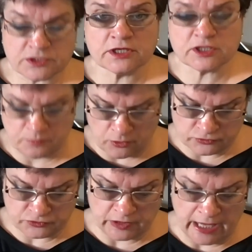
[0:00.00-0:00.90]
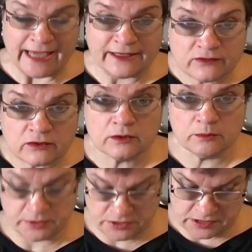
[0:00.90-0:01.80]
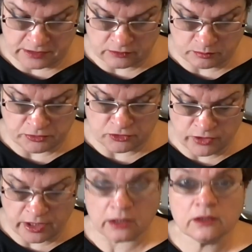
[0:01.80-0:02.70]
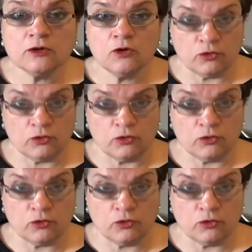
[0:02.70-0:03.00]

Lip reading: 6.8% per year